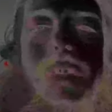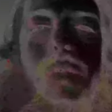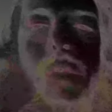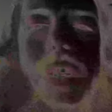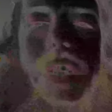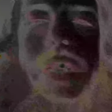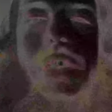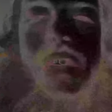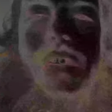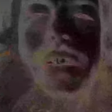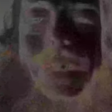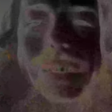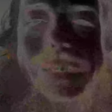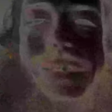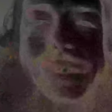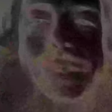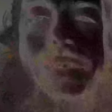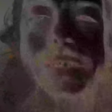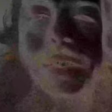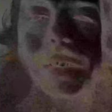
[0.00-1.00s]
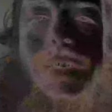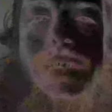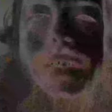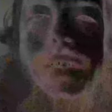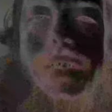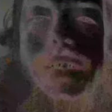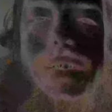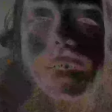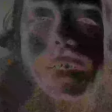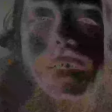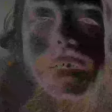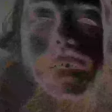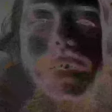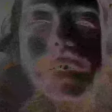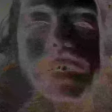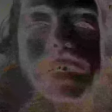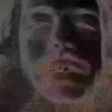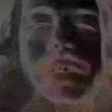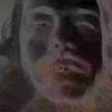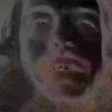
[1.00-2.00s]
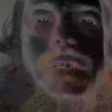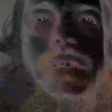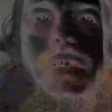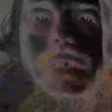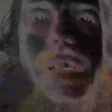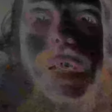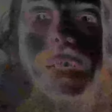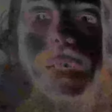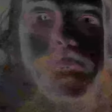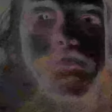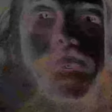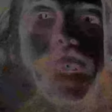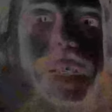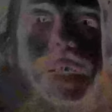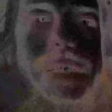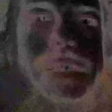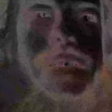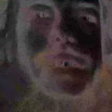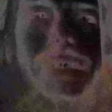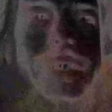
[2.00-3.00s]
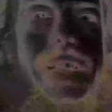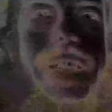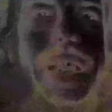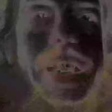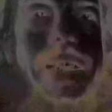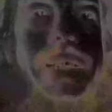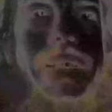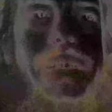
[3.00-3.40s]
White noise. Sound effects and all that